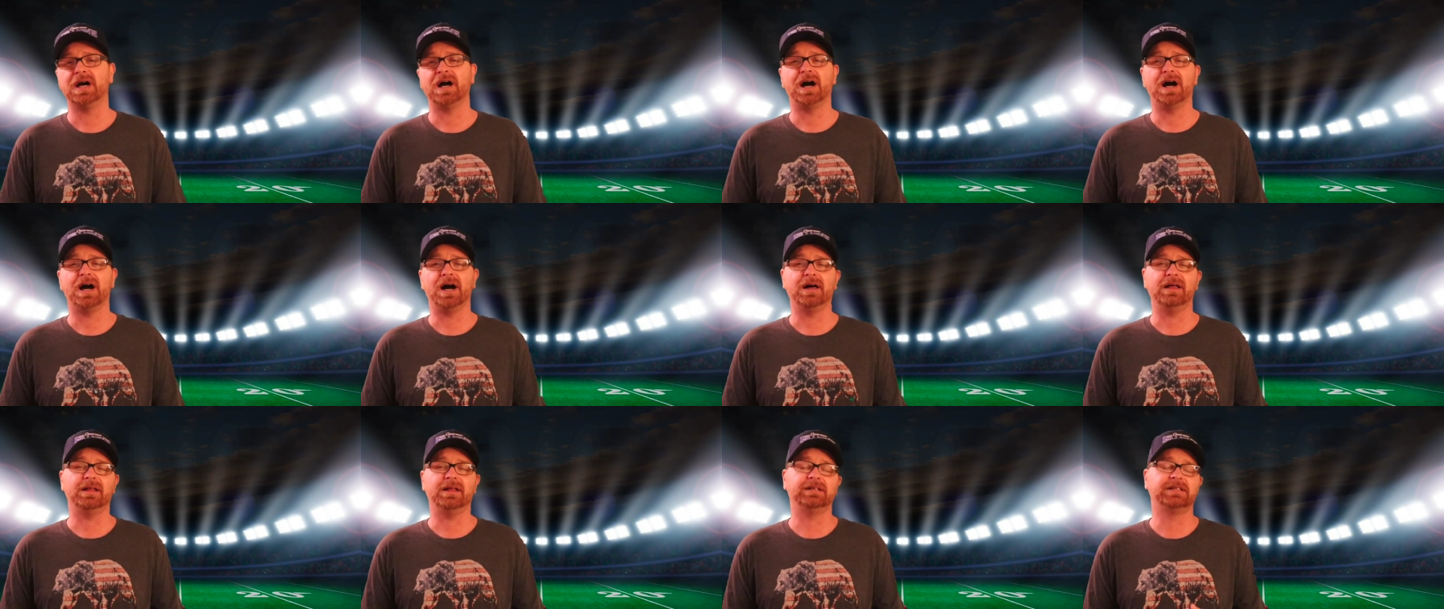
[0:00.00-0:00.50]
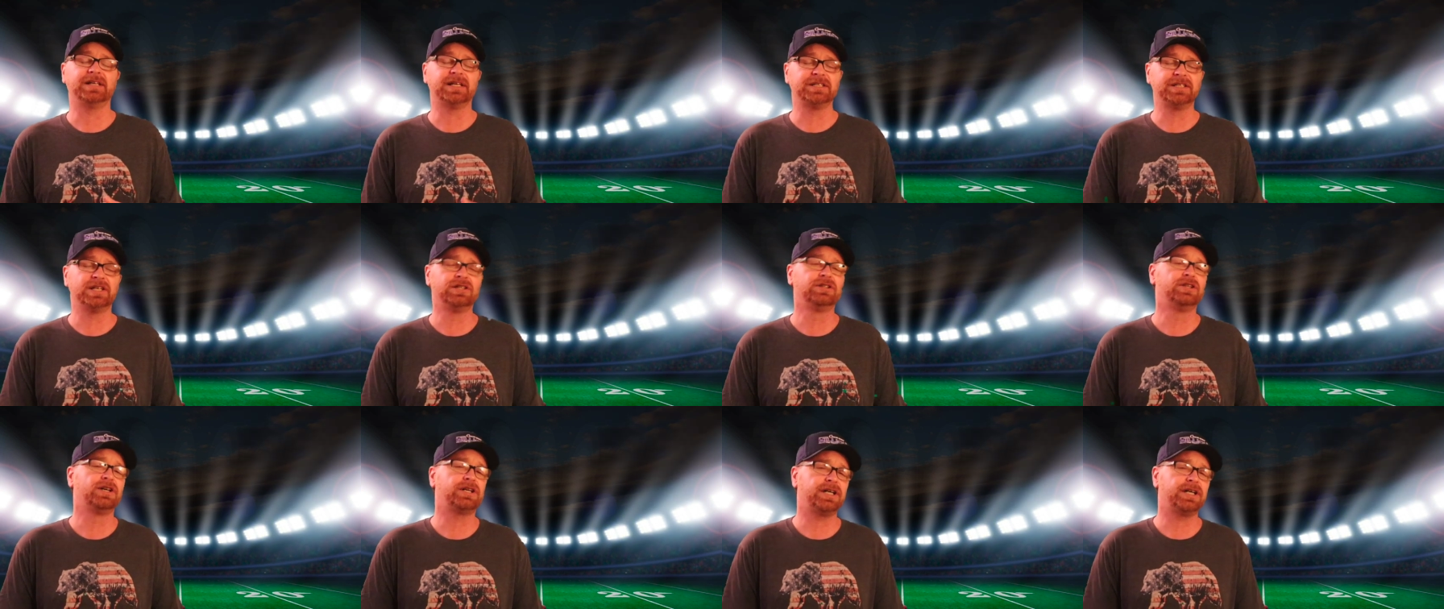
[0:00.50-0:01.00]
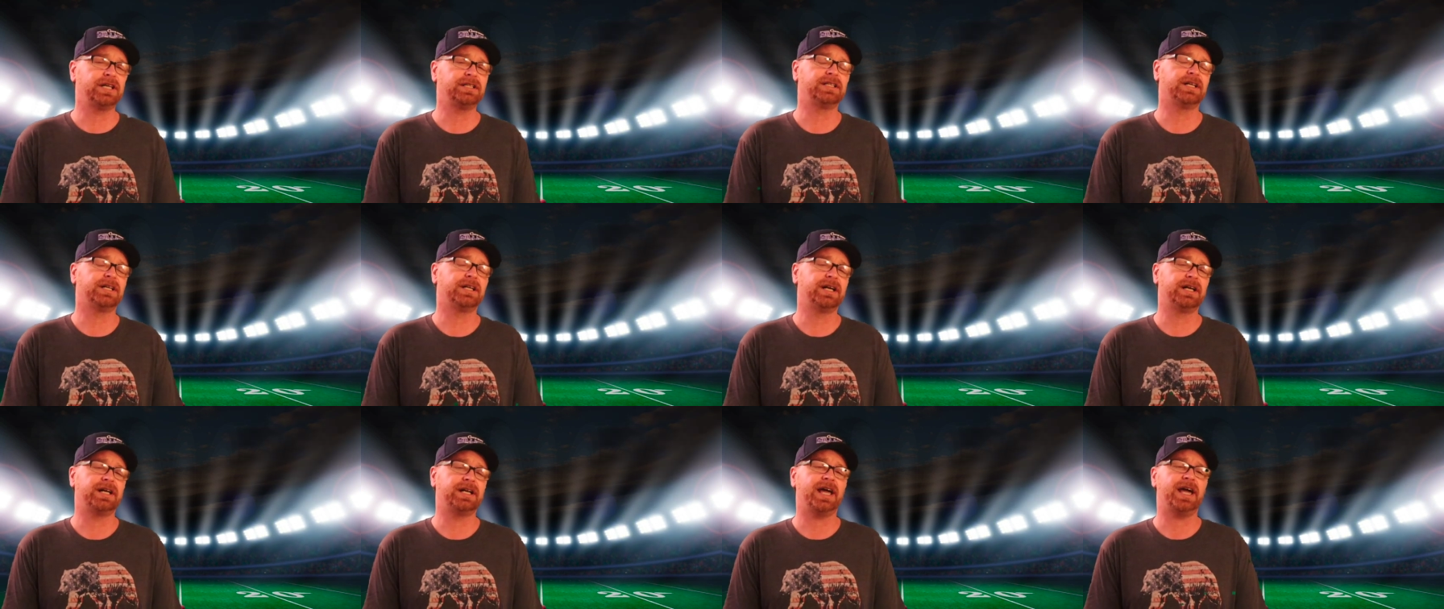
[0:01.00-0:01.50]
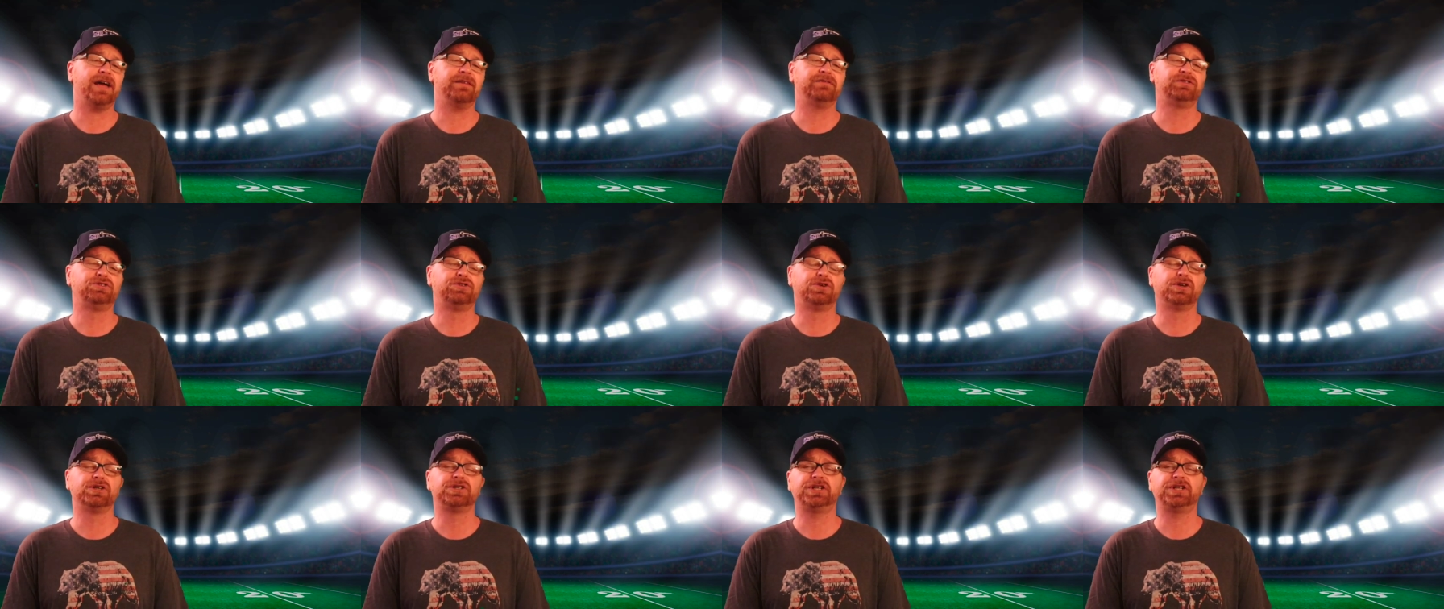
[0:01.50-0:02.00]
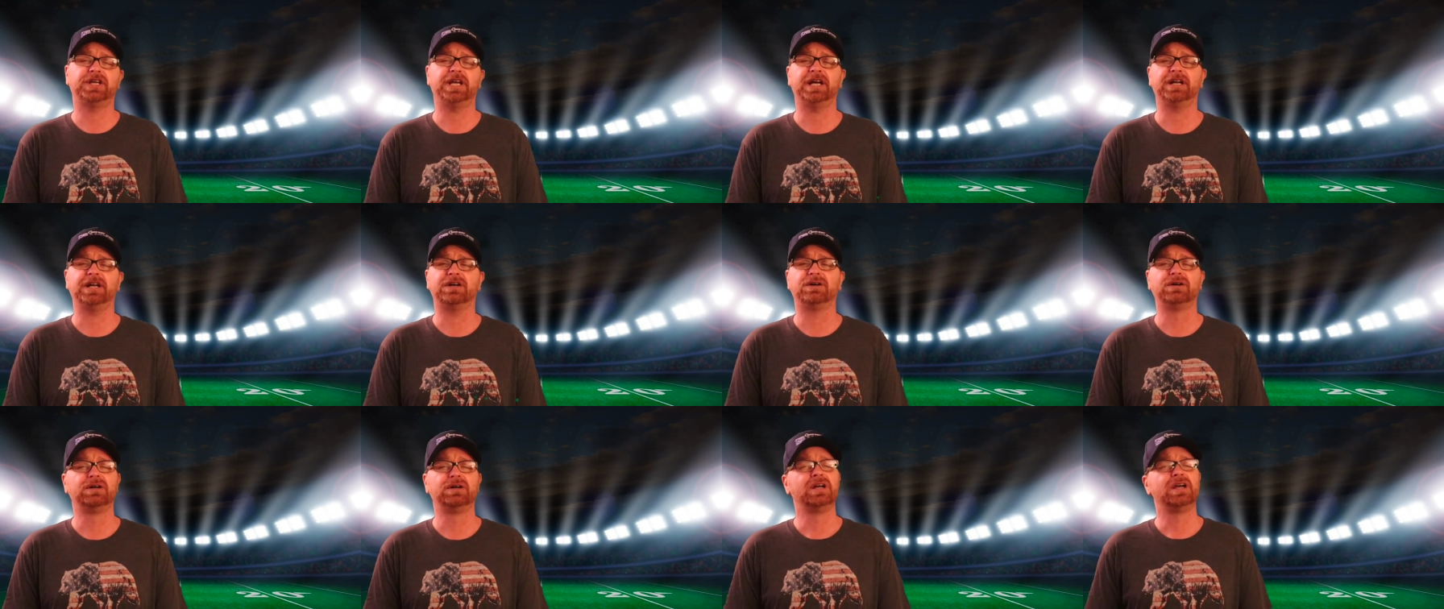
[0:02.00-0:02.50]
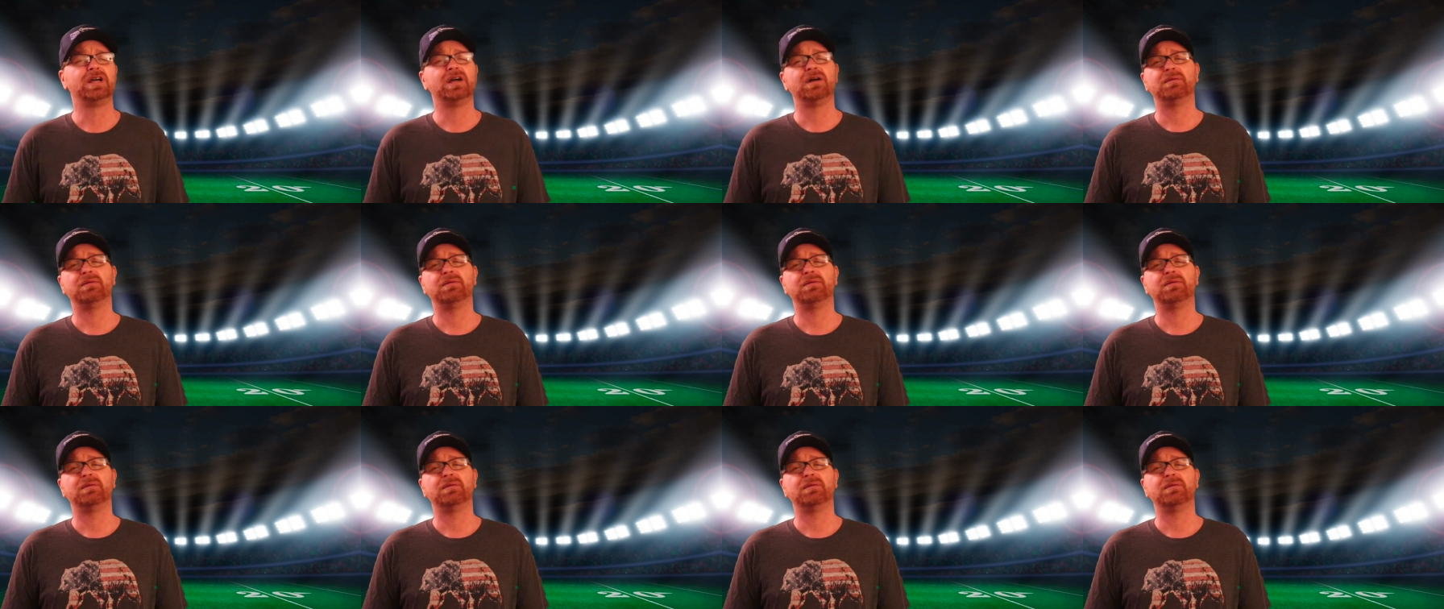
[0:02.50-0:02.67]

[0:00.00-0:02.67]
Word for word: Uh, it doesn't look like they're going to have George Kittle,